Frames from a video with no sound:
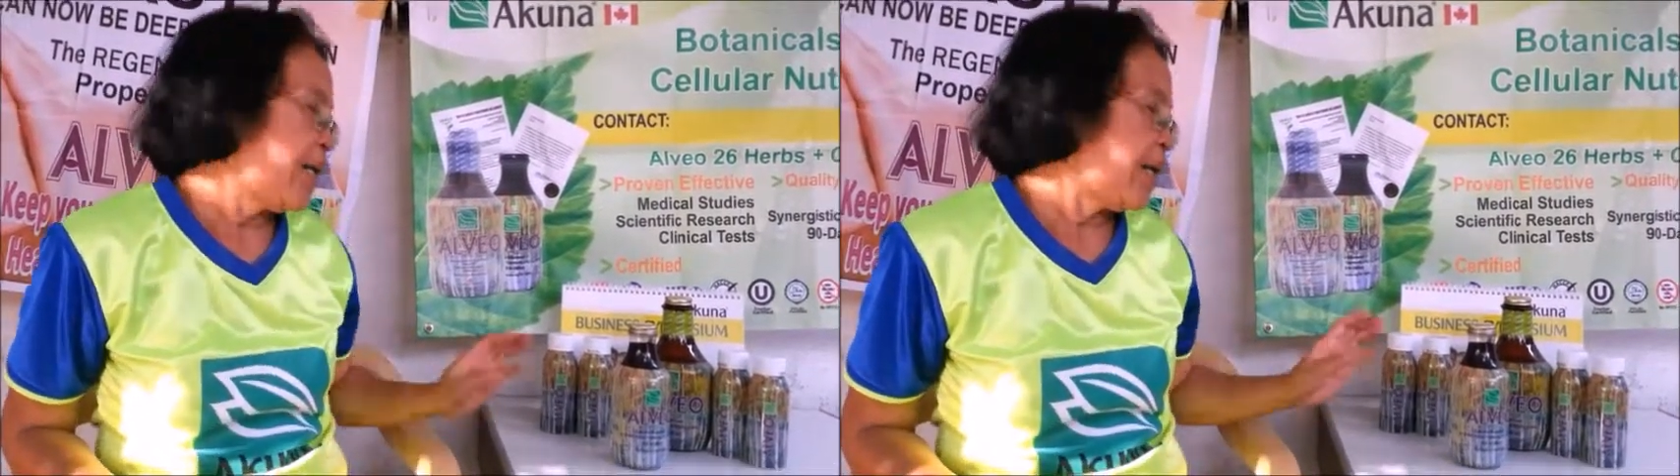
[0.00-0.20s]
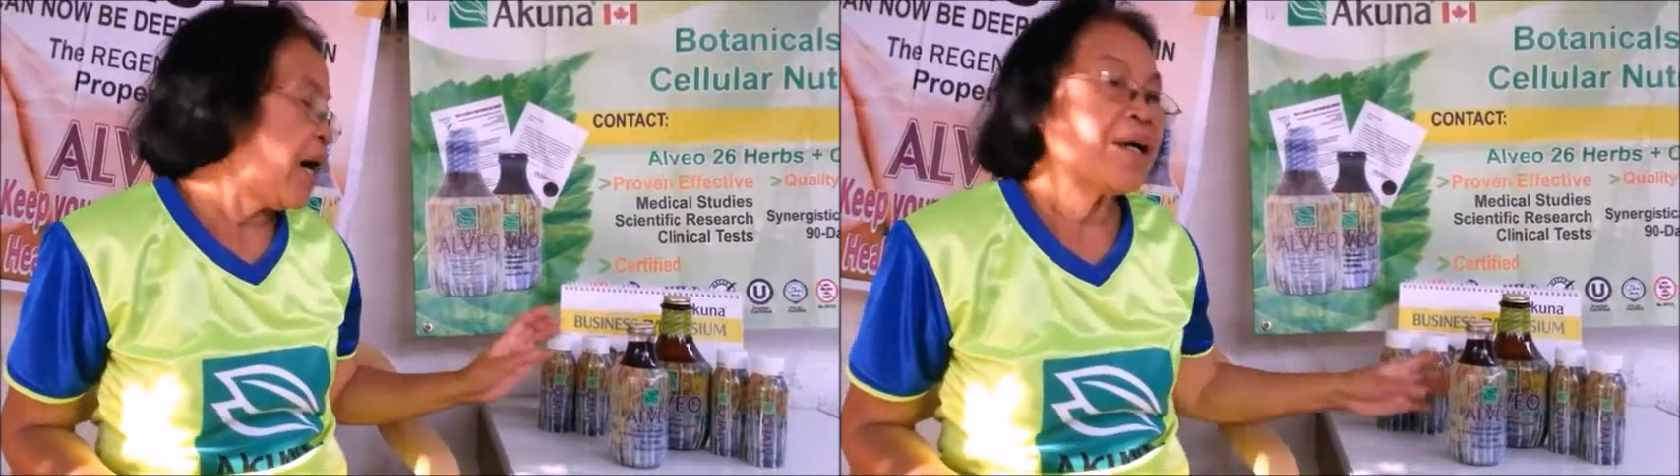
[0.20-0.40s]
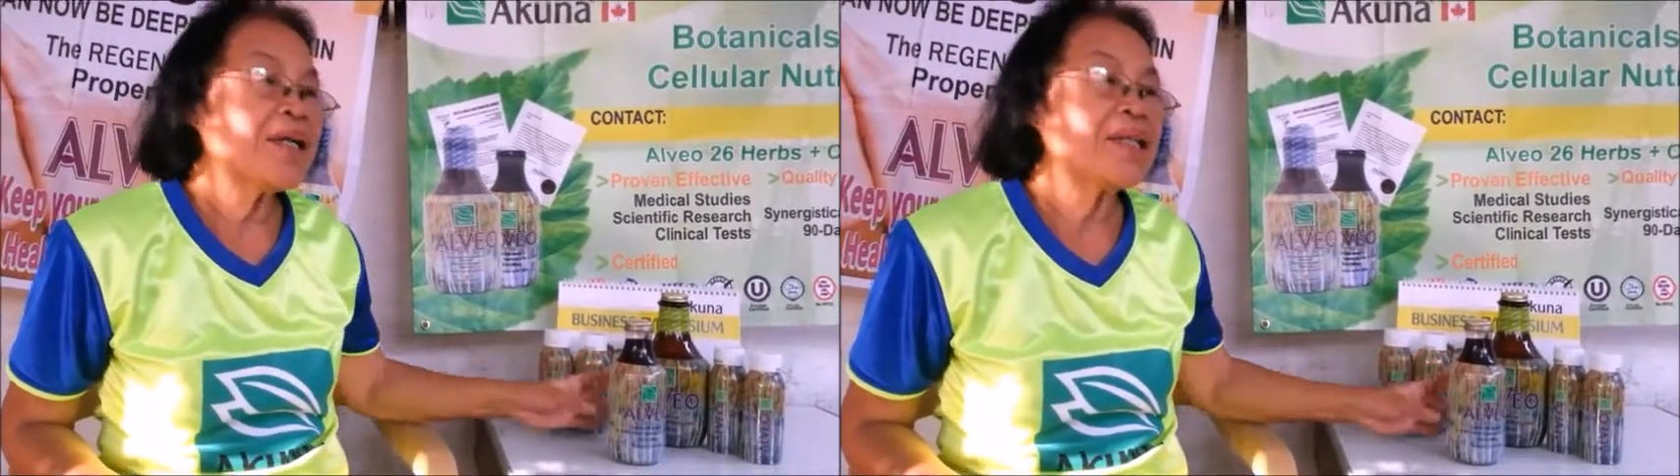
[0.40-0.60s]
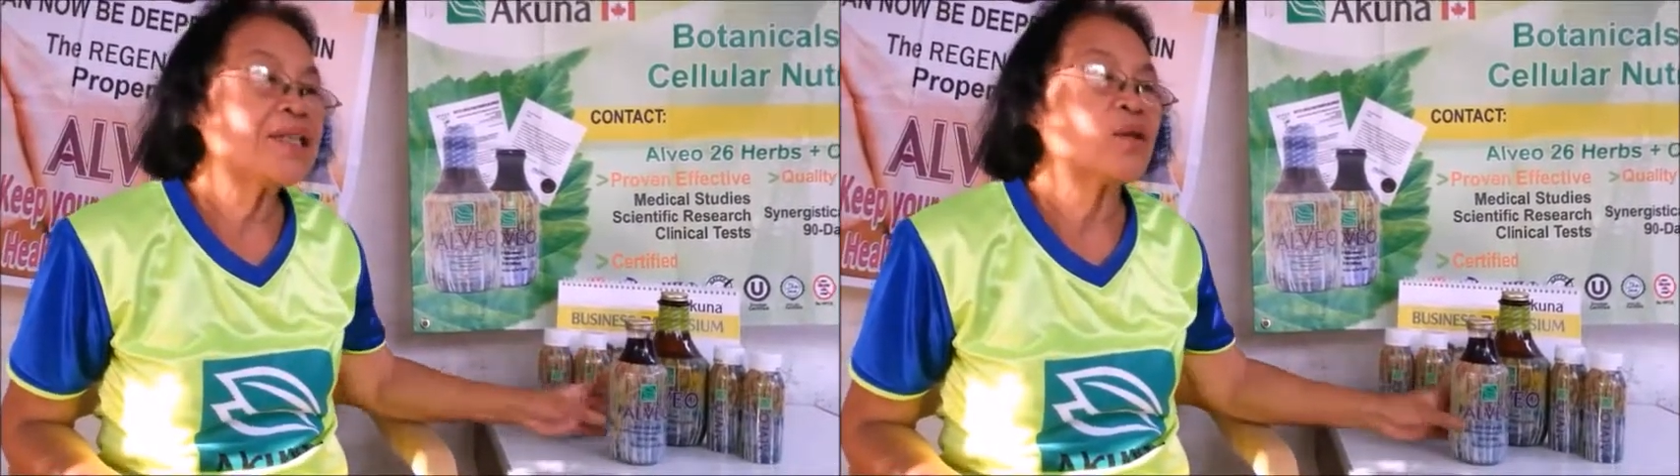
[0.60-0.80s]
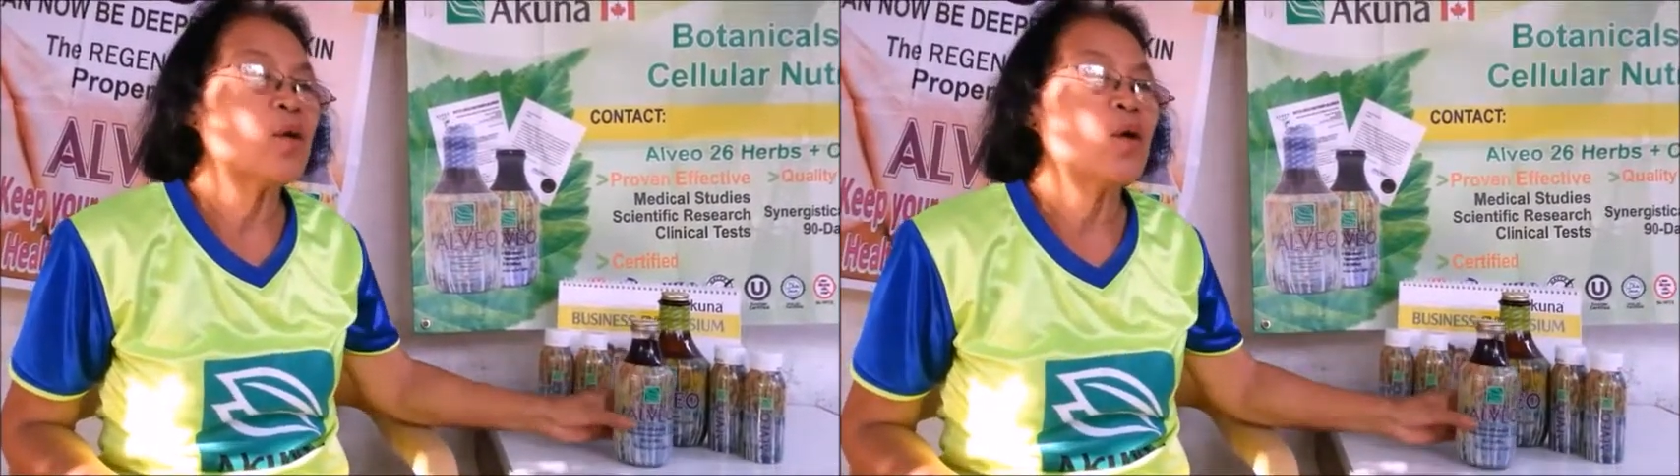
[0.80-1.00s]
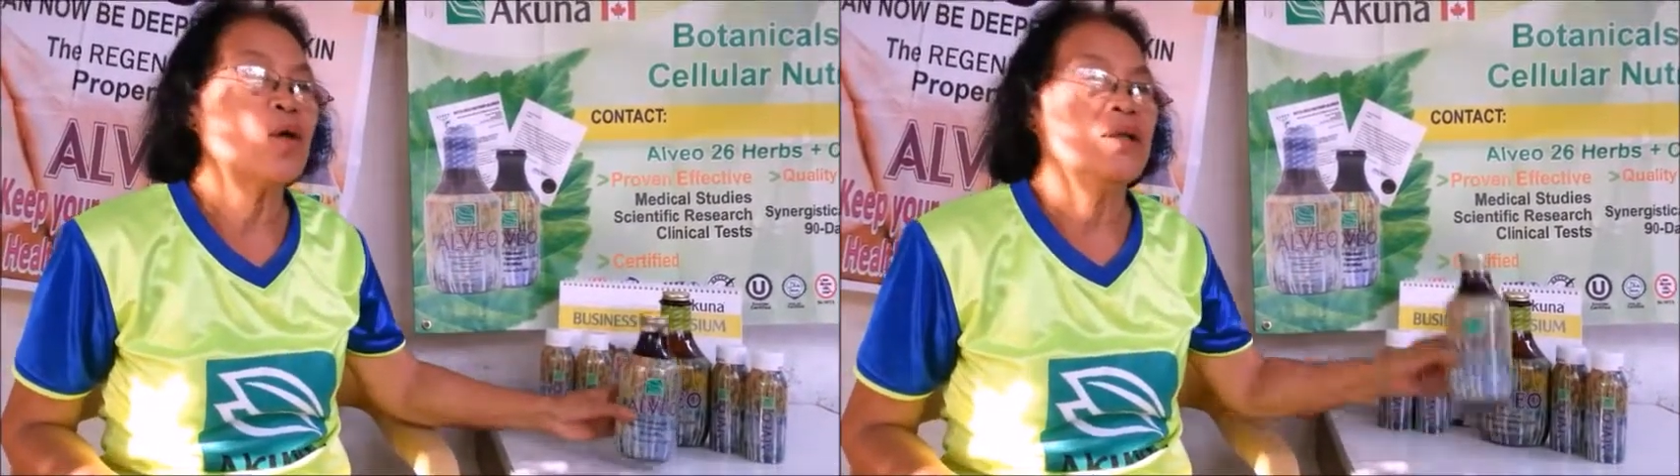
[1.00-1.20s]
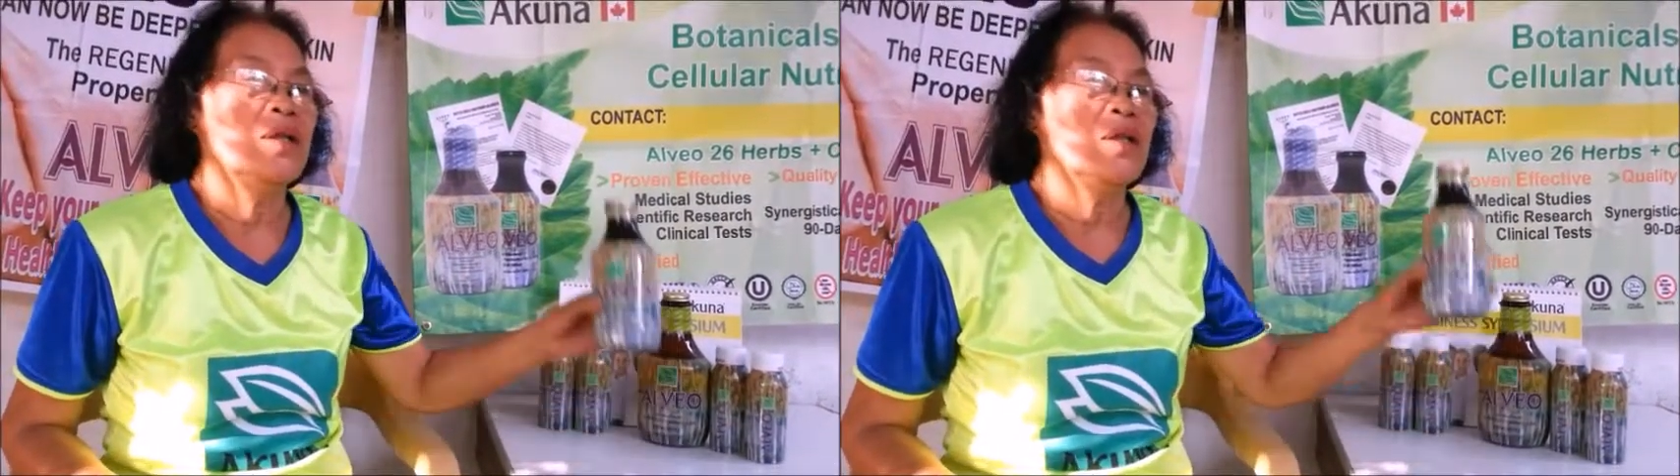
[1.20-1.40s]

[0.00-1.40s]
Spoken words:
encourage all